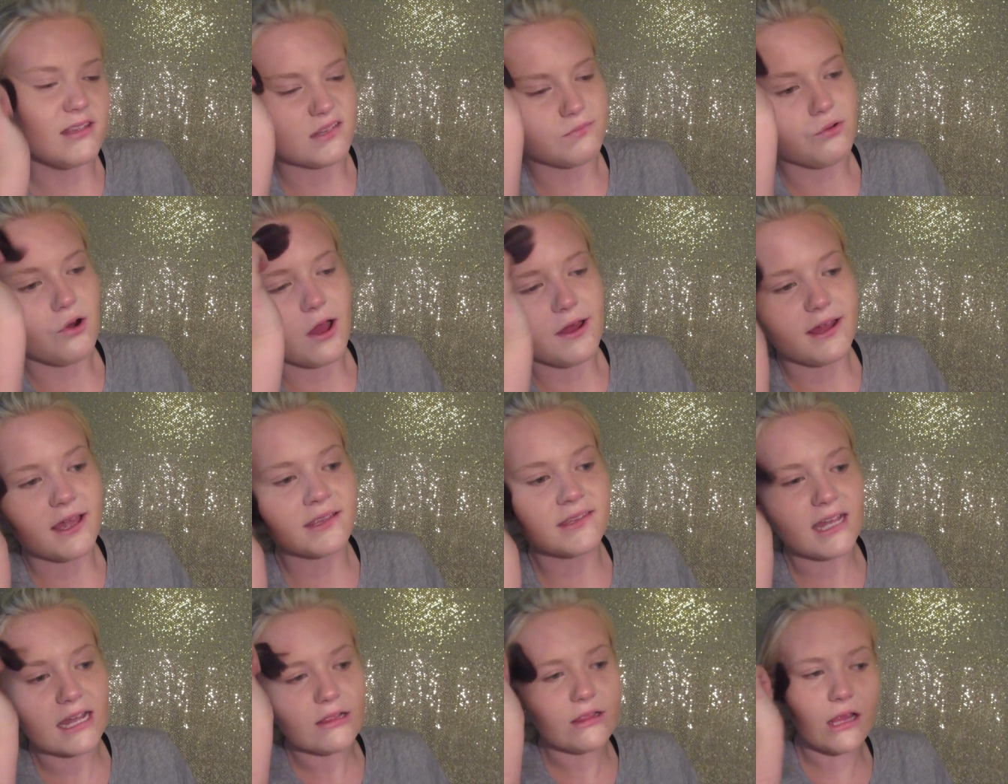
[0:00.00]
this
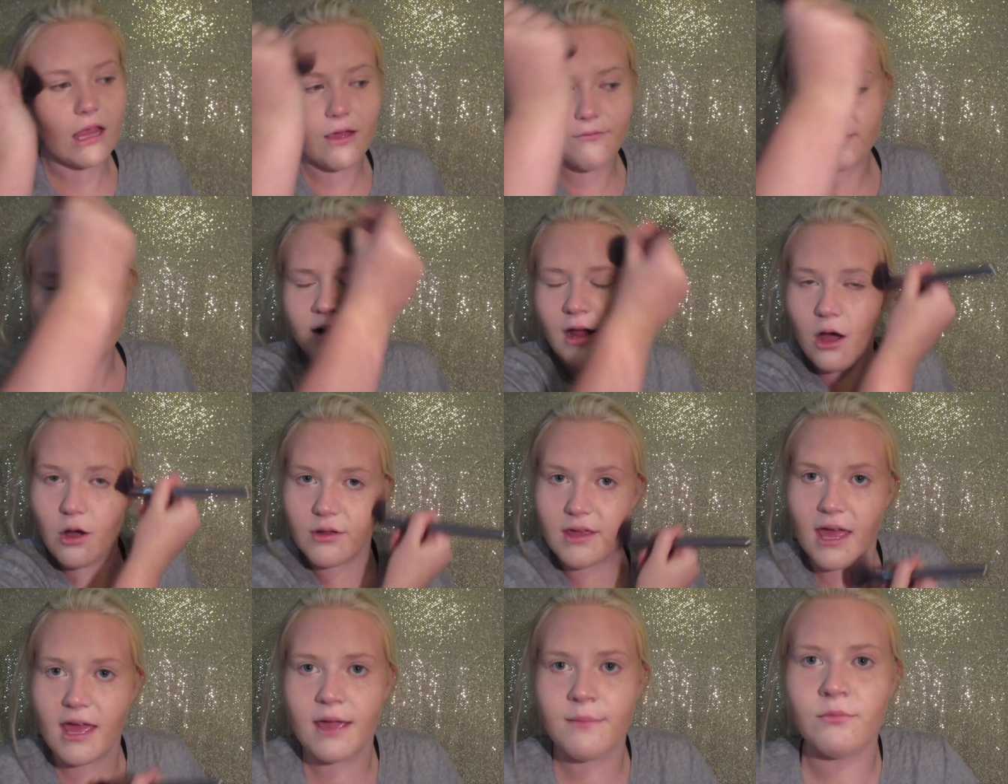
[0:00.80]
product. I love it.
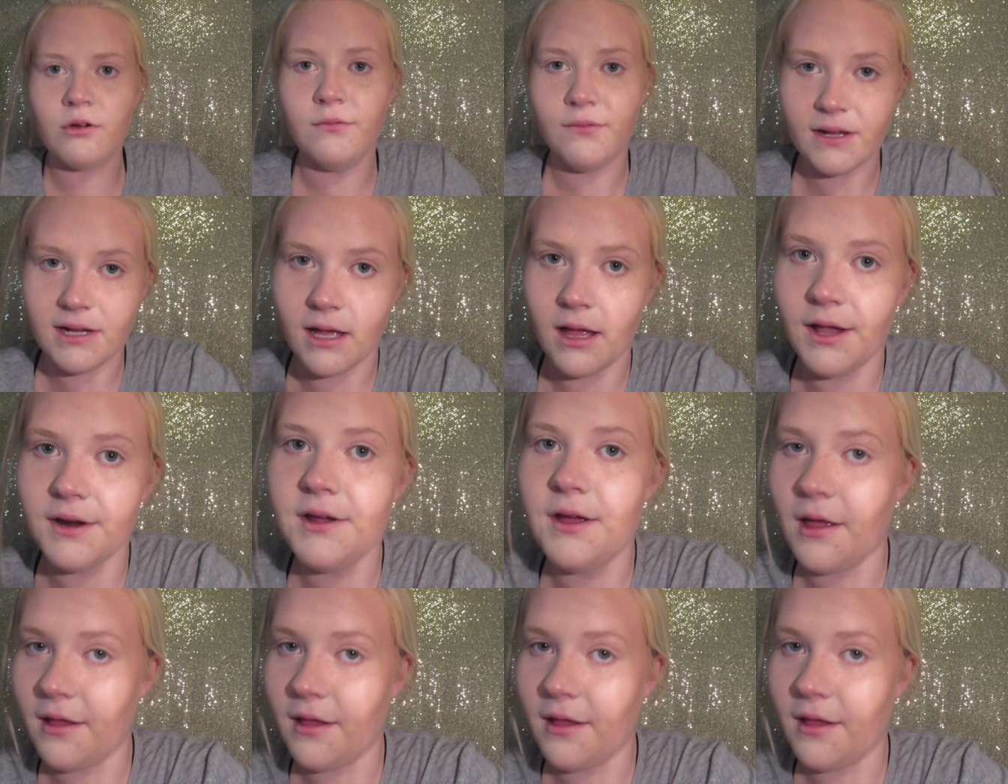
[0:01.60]
Okay, moving on.